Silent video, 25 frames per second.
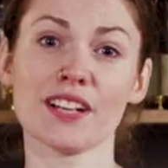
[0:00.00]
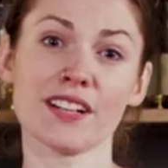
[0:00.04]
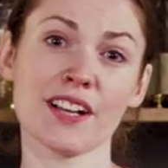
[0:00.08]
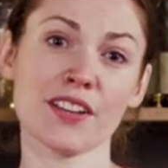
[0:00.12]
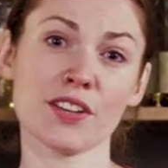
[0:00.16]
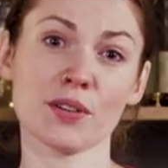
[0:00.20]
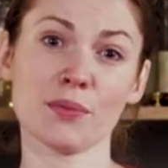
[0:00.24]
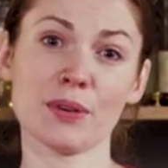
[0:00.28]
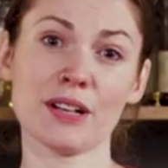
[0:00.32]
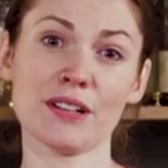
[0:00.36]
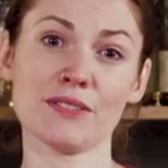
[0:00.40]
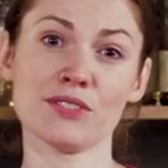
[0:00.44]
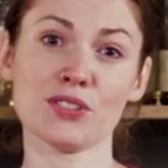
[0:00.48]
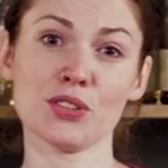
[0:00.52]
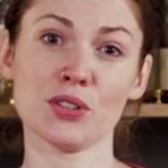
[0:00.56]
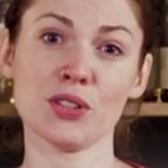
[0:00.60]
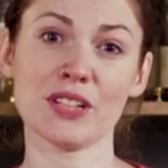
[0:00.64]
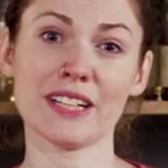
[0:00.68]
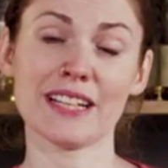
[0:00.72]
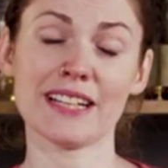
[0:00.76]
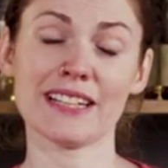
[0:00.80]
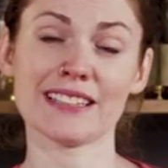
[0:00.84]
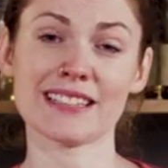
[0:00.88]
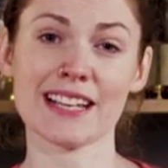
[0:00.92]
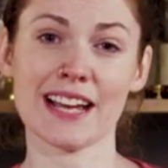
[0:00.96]
Another way of
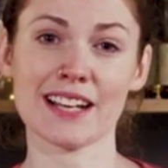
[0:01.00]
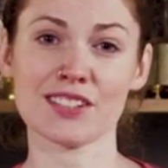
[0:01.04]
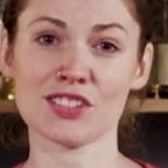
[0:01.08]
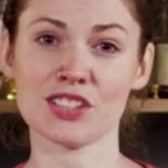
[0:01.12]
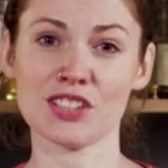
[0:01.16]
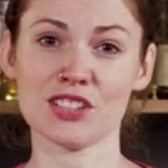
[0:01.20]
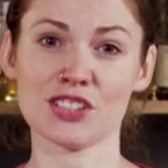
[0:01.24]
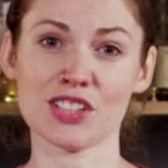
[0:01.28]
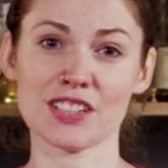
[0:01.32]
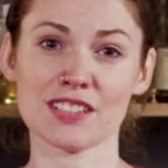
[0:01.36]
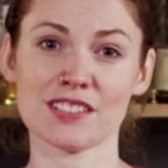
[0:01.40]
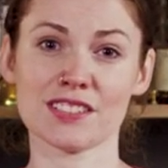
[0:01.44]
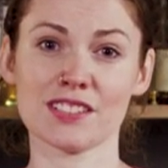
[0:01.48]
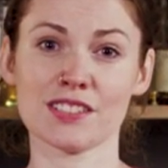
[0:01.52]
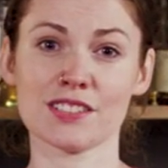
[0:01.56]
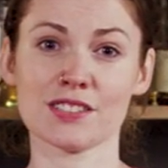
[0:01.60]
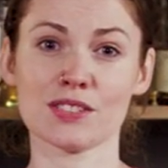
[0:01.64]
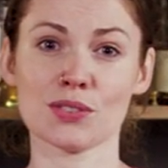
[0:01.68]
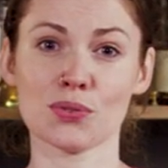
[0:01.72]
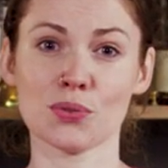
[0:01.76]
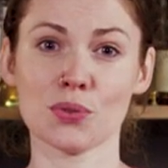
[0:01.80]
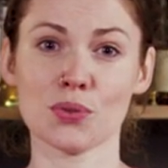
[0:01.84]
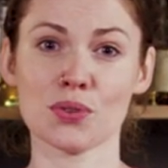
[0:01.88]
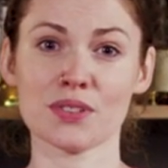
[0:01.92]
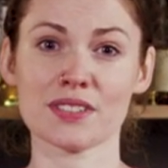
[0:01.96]
doing it is actually just to
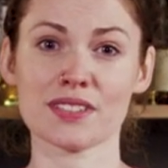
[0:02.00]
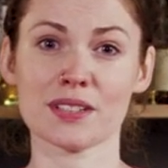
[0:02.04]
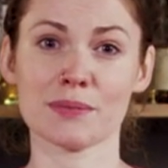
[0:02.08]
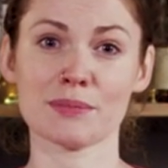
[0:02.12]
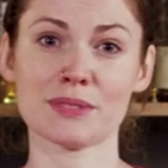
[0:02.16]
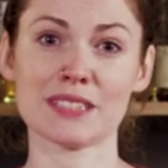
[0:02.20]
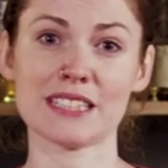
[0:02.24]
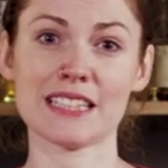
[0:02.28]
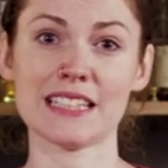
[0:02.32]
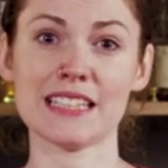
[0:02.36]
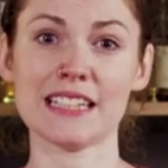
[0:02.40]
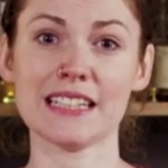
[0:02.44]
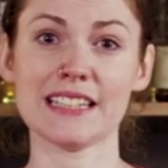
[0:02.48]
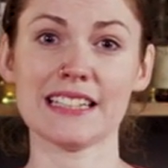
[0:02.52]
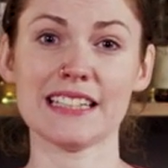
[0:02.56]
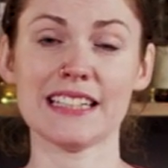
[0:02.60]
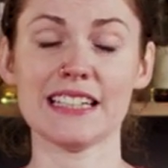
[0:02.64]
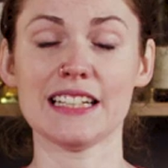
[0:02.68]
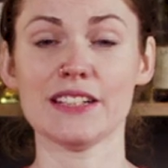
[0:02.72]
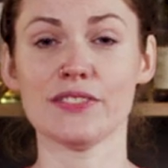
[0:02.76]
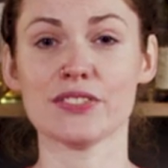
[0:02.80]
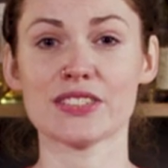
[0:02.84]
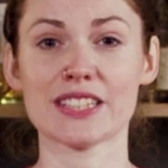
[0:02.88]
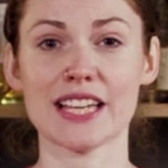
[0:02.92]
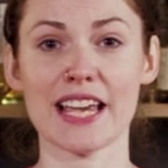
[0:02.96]
soak some tea
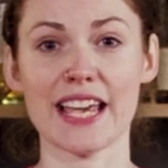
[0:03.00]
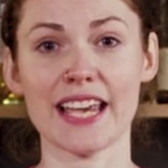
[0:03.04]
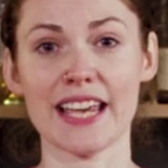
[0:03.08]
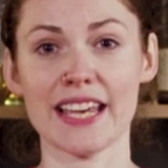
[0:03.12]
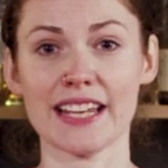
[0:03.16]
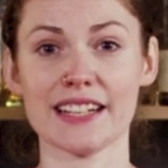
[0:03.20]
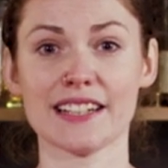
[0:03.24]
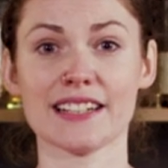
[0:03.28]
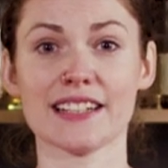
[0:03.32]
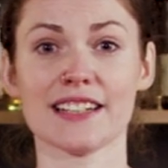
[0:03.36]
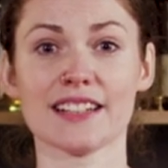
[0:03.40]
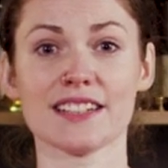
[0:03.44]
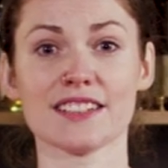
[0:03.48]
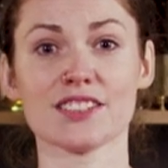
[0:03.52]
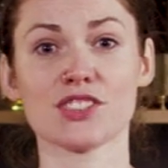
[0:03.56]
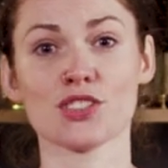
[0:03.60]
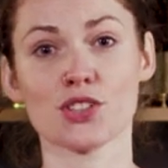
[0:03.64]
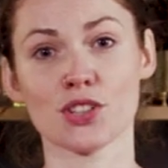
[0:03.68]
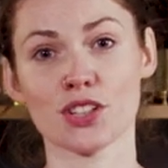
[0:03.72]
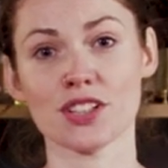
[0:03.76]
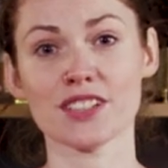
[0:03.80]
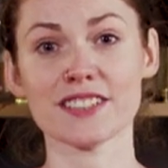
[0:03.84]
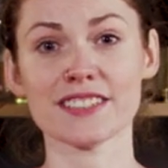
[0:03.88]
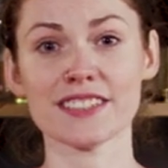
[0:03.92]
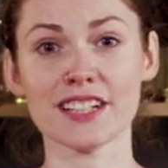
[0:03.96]
leaves in
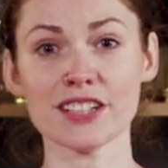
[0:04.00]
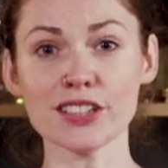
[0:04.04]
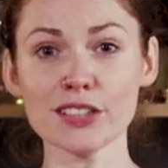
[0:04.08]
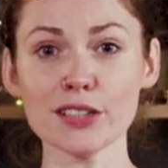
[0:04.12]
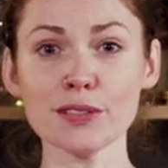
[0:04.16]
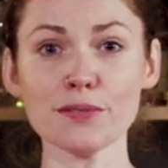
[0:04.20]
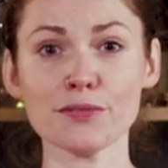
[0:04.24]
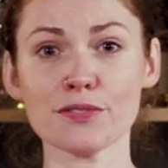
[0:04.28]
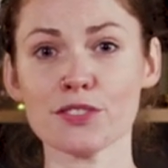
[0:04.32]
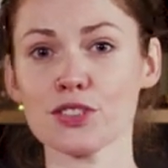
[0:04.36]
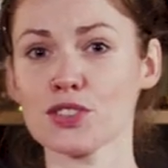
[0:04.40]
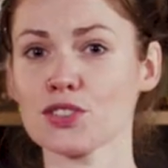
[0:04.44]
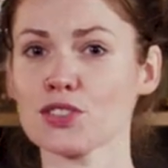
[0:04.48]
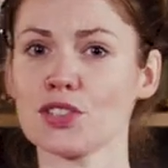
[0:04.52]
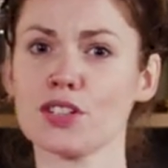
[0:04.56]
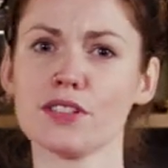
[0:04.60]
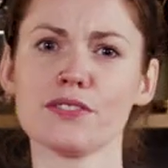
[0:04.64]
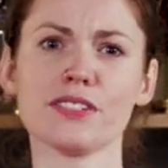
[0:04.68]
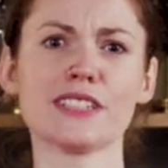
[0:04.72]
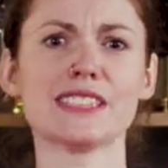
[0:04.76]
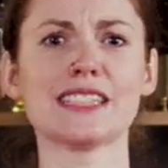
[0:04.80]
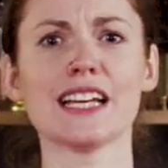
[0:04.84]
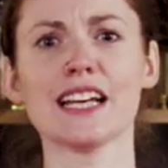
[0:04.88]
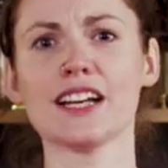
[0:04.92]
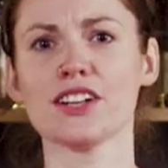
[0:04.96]
sugar syrup for sort of
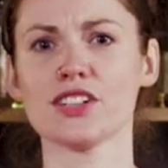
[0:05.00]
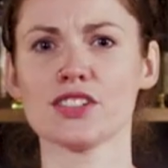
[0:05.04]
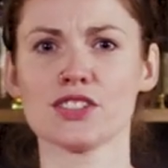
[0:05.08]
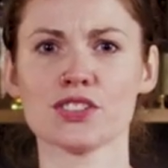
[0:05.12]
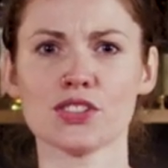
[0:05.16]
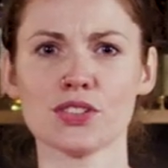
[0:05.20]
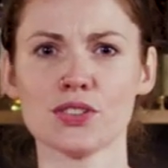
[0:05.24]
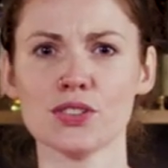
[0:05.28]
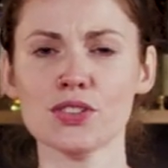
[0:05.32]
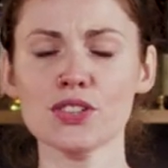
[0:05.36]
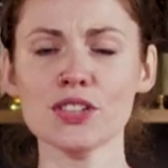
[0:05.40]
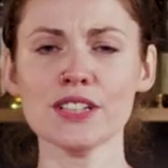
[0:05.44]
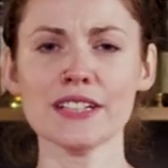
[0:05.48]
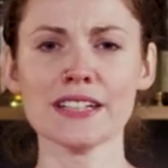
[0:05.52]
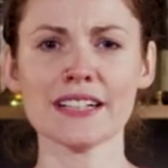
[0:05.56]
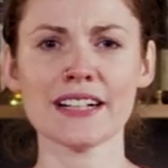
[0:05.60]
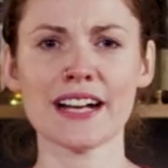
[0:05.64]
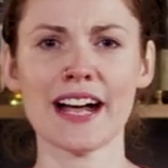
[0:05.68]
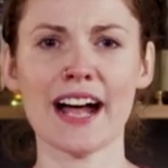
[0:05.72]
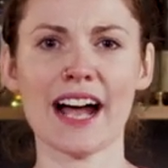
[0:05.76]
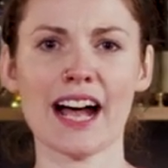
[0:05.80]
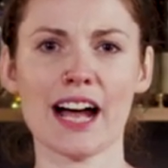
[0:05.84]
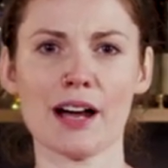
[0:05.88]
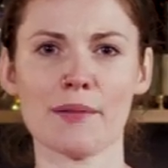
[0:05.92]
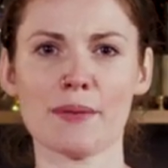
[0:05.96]
a day or two
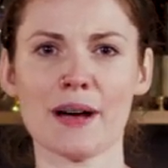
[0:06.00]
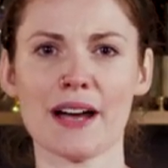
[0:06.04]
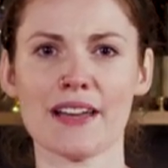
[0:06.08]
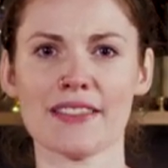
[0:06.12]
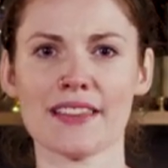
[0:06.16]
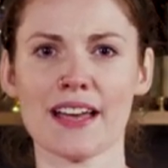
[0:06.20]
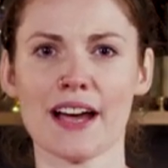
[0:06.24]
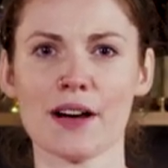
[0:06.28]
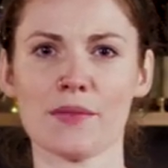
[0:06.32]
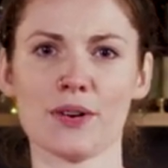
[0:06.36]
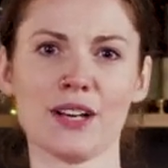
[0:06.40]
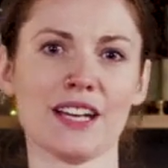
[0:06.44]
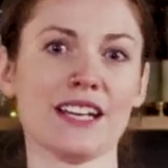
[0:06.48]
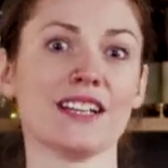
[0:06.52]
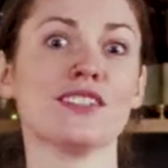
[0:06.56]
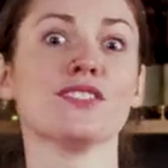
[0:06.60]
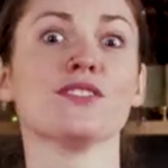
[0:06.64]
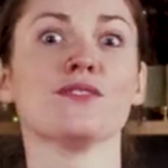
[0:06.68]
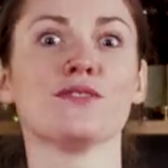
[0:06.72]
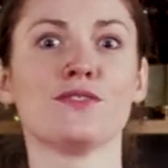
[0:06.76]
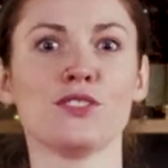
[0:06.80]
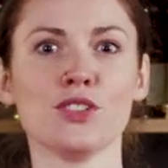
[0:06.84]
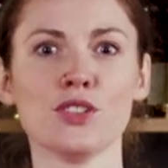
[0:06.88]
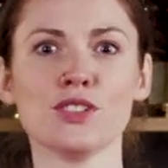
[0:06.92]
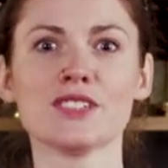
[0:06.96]
um, and that way it
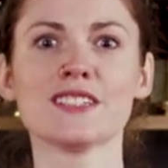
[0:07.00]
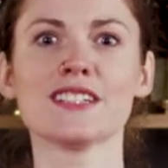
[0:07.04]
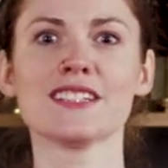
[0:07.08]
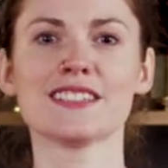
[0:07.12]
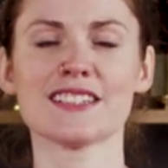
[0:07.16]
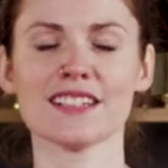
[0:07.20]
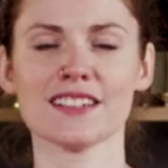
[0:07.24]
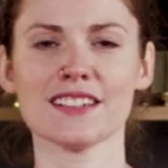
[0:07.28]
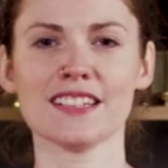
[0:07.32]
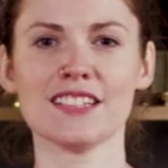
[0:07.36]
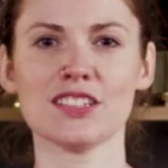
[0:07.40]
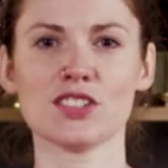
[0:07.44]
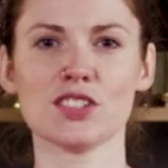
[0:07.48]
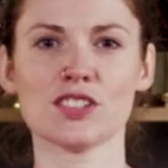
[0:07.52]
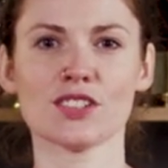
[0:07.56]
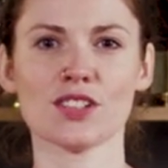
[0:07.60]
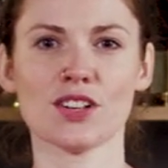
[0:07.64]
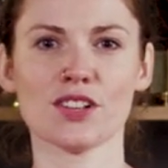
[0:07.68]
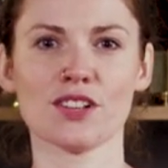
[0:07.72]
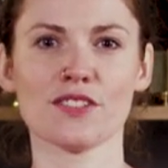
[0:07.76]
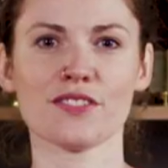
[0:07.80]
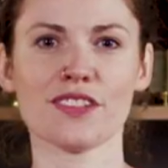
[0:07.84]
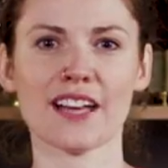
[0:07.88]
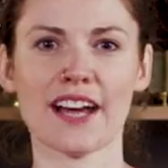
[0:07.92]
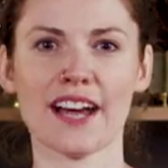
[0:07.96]
infuses and leaches
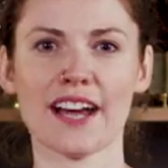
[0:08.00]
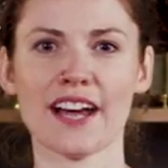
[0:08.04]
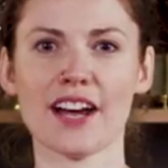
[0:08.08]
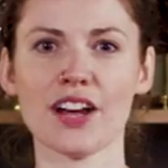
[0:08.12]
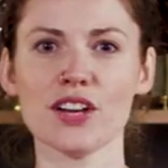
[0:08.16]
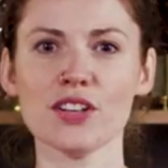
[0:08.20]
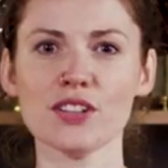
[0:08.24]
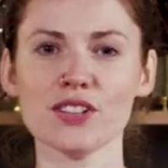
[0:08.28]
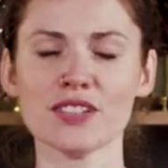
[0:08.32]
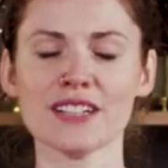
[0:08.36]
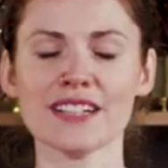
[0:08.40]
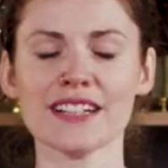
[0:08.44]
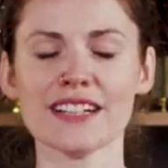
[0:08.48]
all of that out.